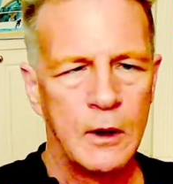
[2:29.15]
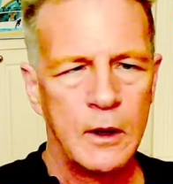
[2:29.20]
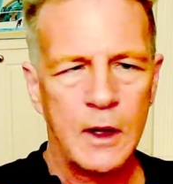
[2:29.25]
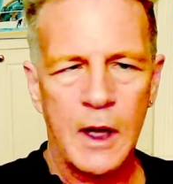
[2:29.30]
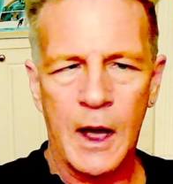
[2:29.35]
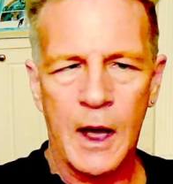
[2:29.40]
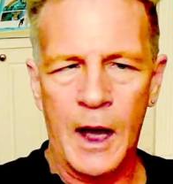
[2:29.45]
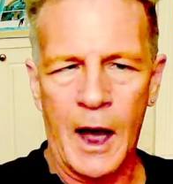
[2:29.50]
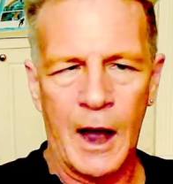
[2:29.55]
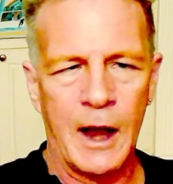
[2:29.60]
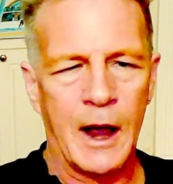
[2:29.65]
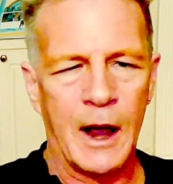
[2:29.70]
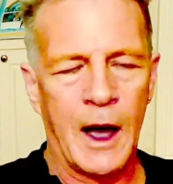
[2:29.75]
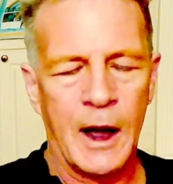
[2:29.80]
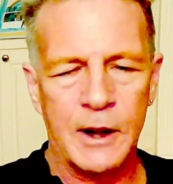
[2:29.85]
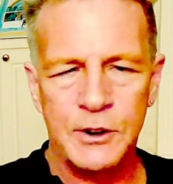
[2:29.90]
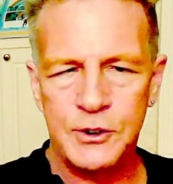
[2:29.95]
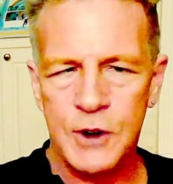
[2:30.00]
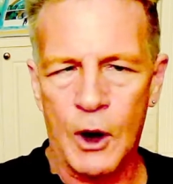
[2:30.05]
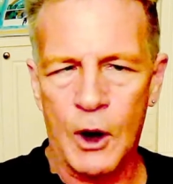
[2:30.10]
I
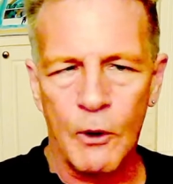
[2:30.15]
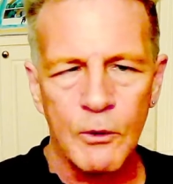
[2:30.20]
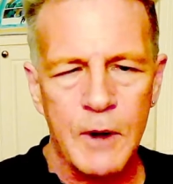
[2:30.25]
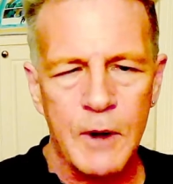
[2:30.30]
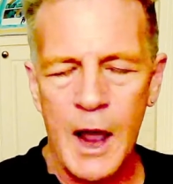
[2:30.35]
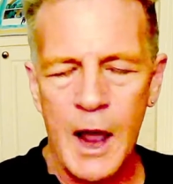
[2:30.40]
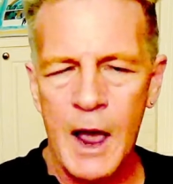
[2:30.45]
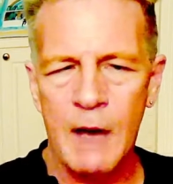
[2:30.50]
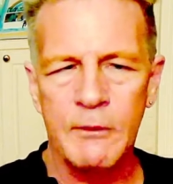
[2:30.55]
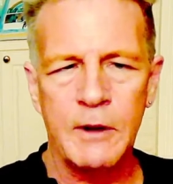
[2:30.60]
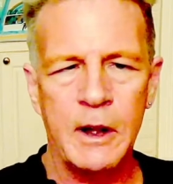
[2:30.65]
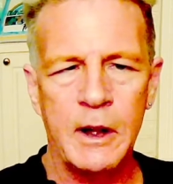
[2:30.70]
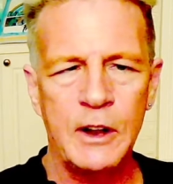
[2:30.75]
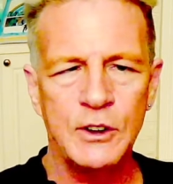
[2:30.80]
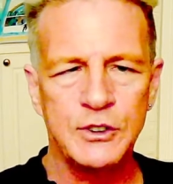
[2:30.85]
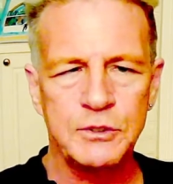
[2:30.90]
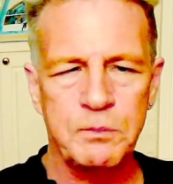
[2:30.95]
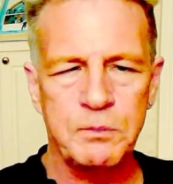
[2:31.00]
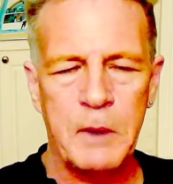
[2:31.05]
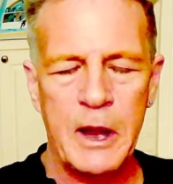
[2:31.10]
don't have any
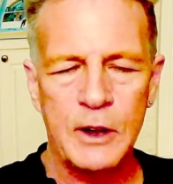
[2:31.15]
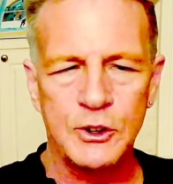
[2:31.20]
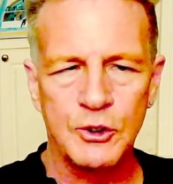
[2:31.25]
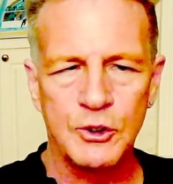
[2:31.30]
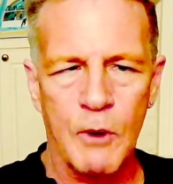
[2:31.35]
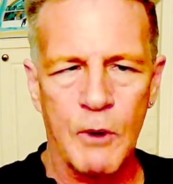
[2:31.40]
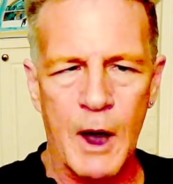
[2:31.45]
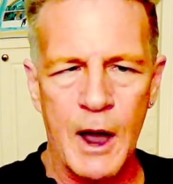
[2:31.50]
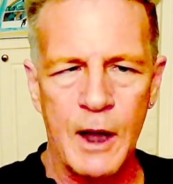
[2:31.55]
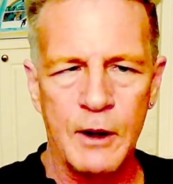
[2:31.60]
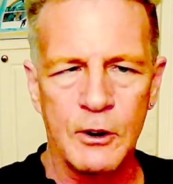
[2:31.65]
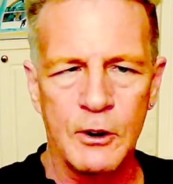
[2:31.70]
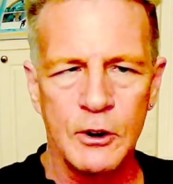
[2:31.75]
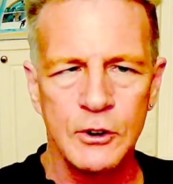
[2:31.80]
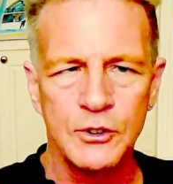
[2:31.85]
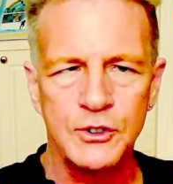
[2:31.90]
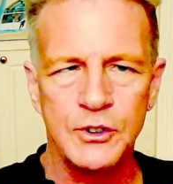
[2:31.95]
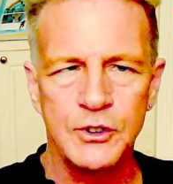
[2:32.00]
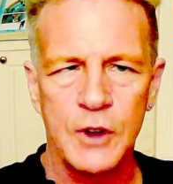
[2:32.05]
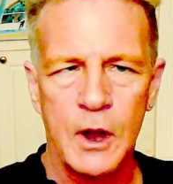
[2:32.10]
speech
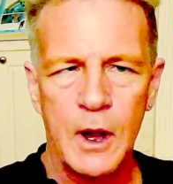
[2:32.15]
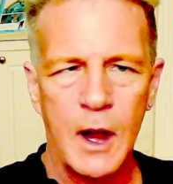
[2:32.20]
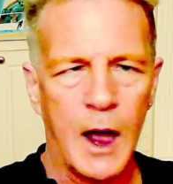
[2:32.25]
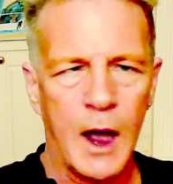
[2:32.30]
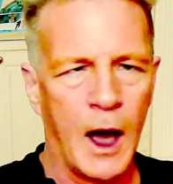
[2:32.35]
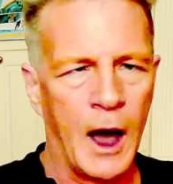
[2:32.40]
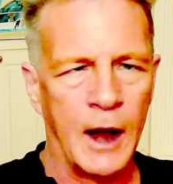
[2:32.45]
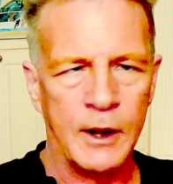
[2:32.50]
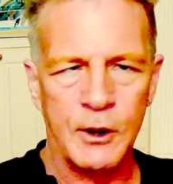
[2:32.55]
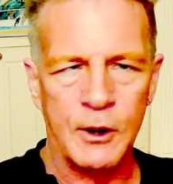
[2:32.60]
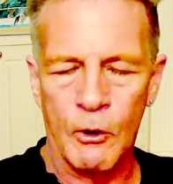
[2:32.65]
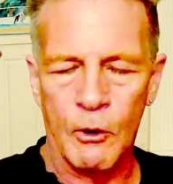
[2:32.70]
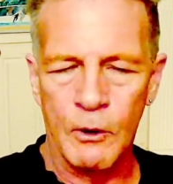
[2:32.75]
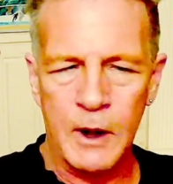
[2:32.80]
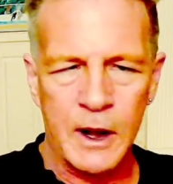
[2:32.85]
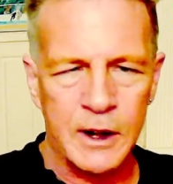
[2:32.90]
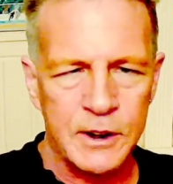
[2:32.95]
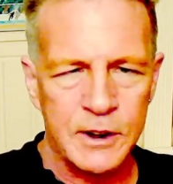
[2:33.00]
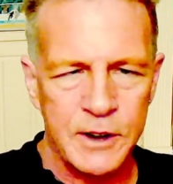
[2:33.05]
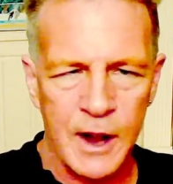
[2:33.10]
writers. I don't
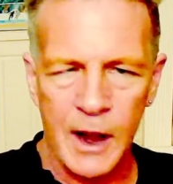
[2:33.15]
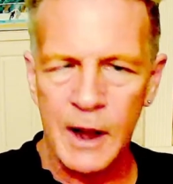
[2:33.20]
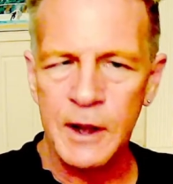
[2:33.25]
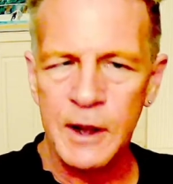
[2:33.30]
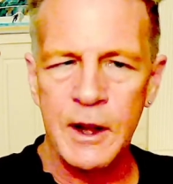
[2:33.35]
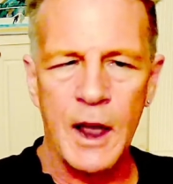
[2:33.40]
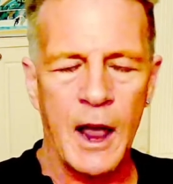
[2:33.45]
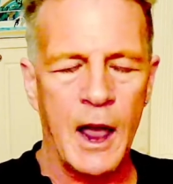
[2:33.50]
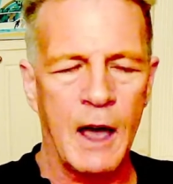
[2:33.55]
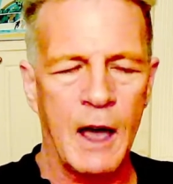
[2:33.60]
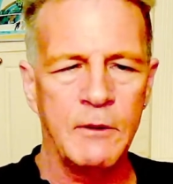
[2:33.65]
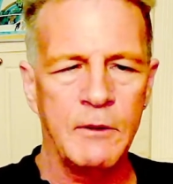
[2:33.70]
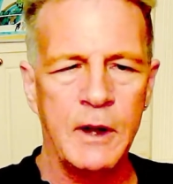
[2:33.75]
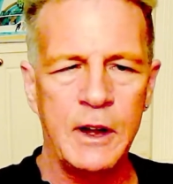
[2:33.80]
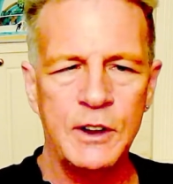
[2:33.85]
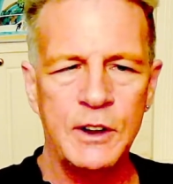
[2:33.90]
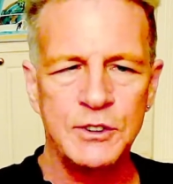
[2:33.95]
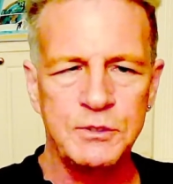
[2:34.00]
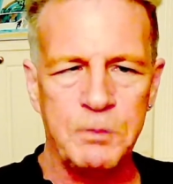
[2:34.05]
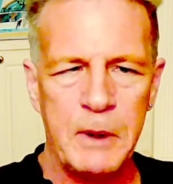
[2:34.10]
intend to have any
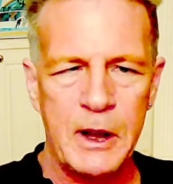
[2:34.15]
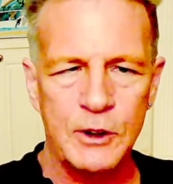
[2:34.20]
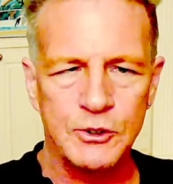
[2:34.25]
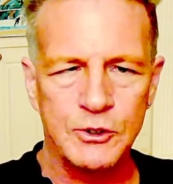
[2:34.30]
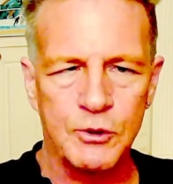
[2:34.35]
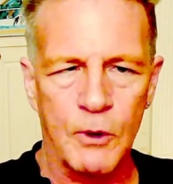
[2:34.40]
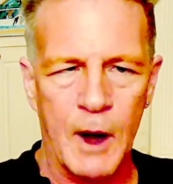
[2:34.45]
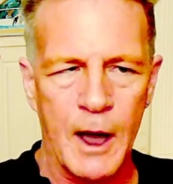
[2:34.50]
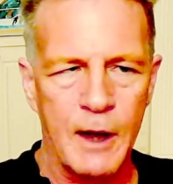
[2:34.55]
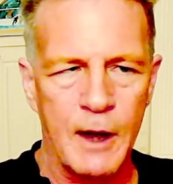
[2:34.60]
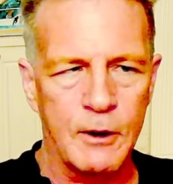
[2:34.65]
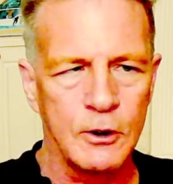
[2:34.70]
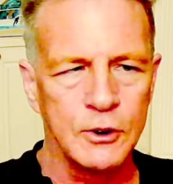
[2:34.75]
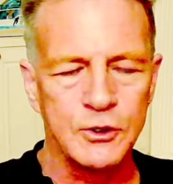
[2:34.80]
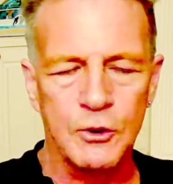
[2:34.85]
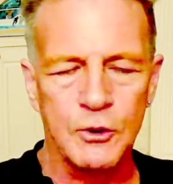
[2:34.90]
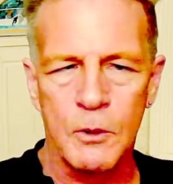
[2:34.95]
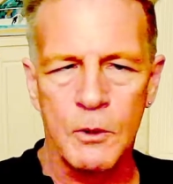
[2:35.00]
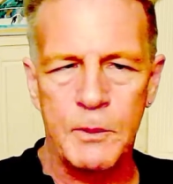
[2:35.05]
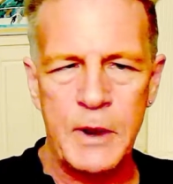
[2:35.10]
speech writers
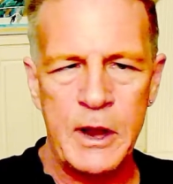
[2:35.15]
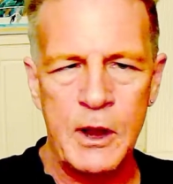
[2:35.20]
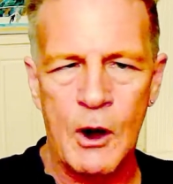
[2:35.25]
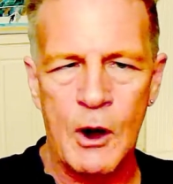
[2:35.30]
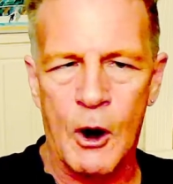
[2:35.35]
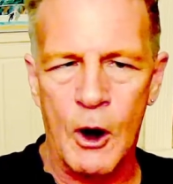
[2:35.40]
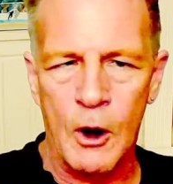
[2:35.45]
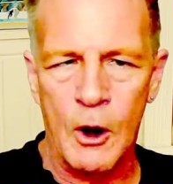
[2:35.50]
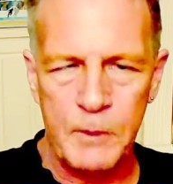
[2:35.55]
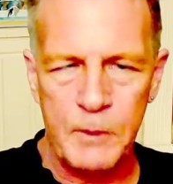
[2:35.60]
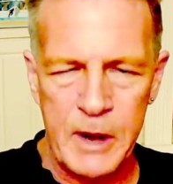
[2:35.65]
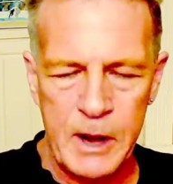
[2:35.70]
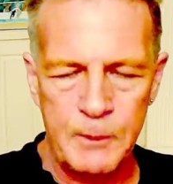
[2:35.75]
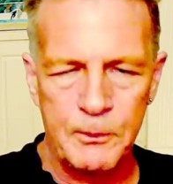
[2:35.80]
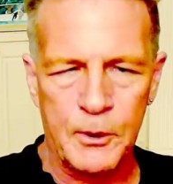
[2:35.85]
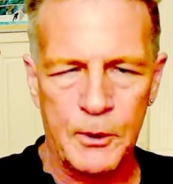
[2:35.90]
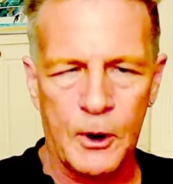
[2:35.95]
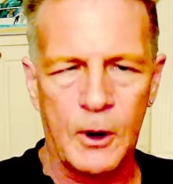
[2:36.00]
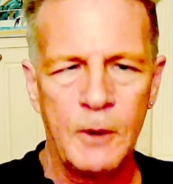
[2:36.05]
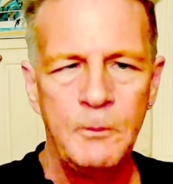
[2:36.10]
or PR
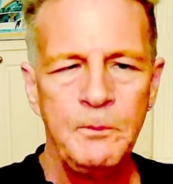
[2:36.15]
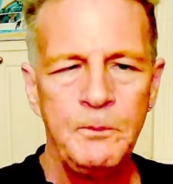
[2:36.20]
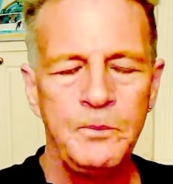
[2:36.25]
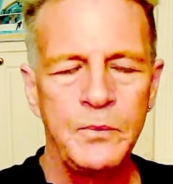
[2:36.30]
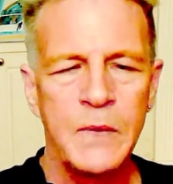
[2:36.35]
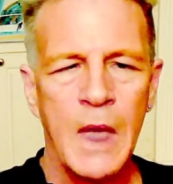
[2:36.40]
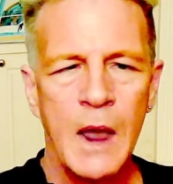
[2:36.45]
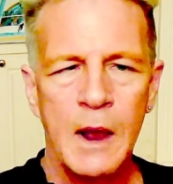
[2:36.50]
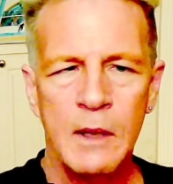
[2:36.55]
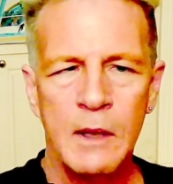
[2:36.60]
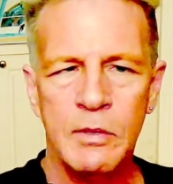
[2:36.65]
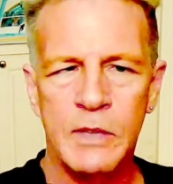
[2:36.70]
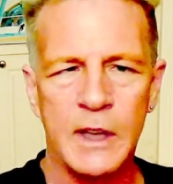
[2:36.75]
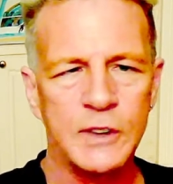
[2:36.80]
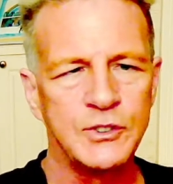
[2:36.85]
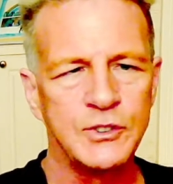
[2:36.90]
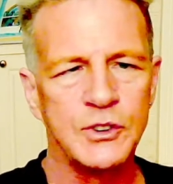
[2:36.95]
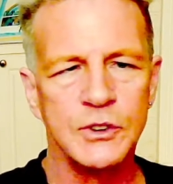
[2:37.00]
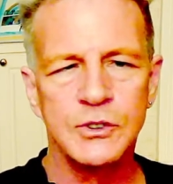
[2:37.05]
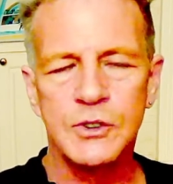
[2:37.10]
people.
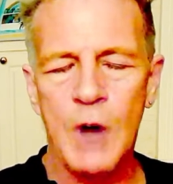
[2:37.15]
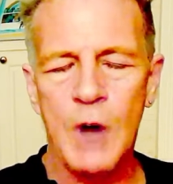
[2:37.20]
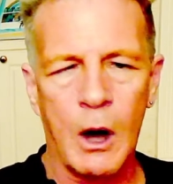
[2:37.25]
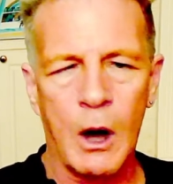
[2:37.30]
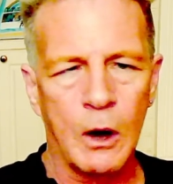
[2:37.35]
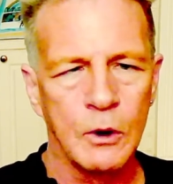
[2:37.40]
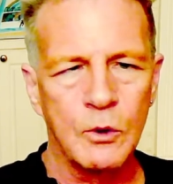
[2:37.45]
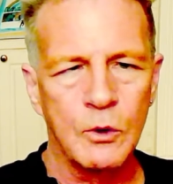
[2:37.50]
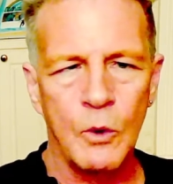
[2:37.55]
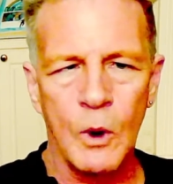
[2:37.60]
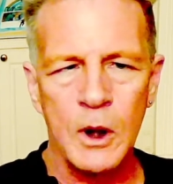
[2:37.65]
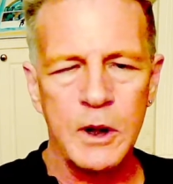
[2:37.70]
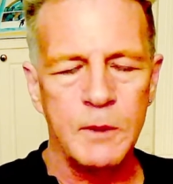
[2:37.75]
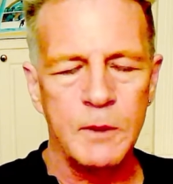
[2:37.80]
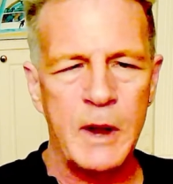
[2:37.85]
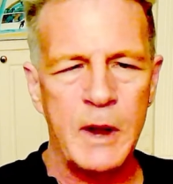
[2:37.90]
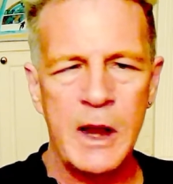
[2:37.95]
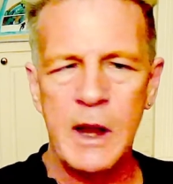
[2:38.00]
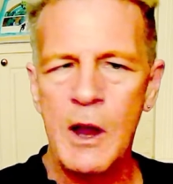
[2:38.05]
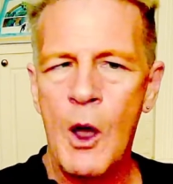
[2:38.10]
This is all going to
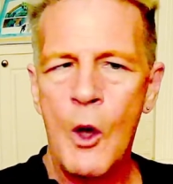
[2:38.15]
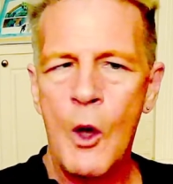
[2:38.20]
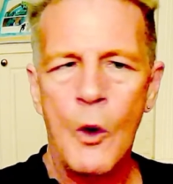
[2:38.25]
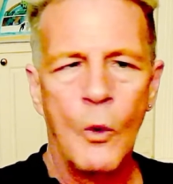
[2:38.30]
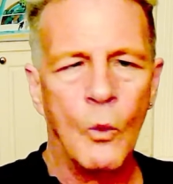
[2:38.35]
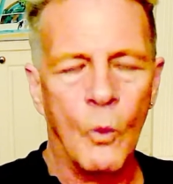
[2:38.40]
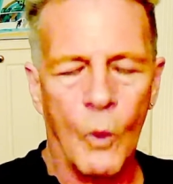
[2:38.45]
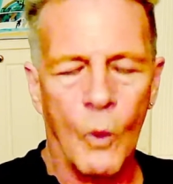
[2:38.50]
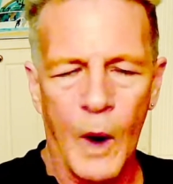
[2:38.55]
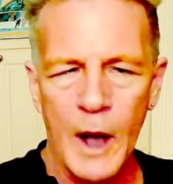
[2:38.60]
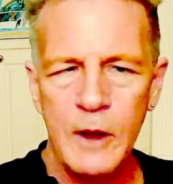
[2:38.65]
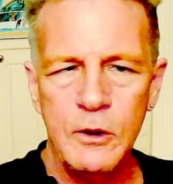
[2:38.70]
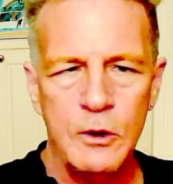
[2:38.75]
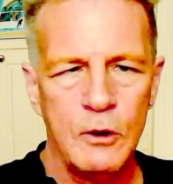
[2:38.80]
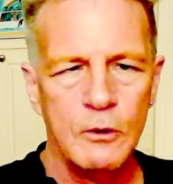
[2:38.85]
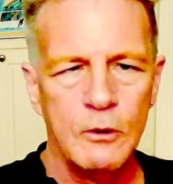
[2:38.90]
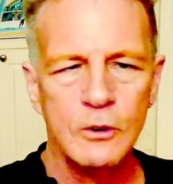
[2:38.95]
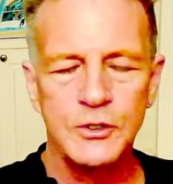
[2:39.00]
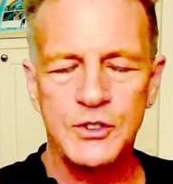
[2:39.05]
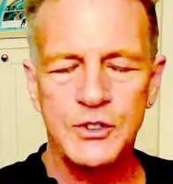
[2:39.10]
be what
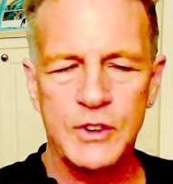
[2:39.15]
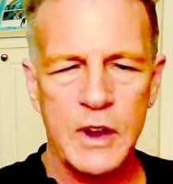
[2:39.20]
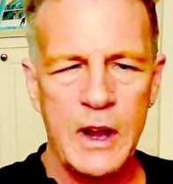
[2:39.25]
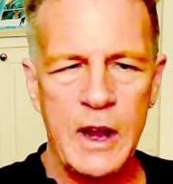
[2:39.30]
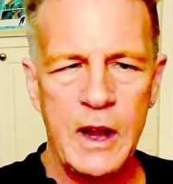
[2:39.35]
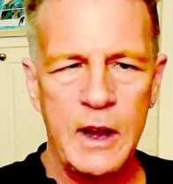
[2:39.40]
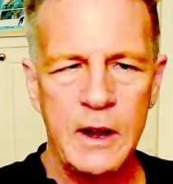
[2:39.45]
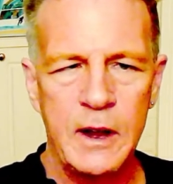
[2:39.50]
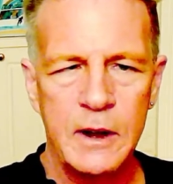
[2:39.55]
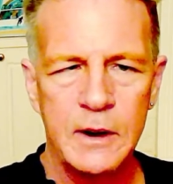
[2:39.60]
you see.